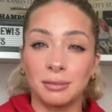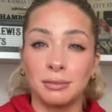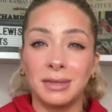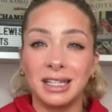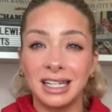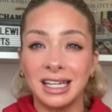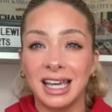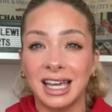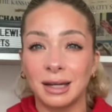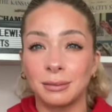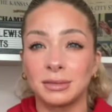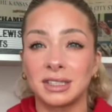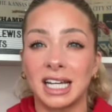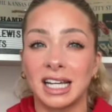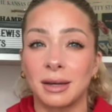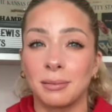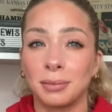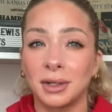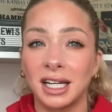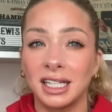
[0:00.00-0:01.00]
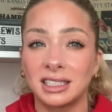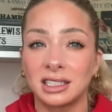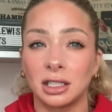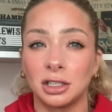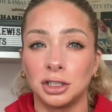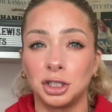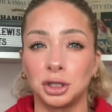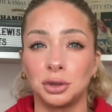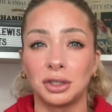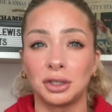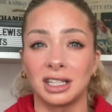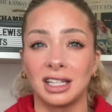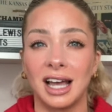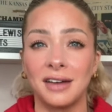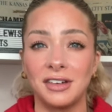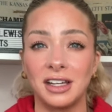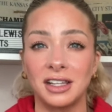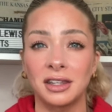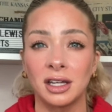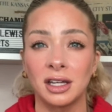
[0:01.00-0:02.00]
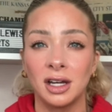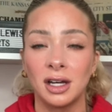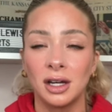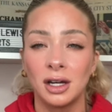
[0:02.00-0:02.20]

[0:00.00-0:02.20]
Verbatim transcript: minicamp taking place on June 11th.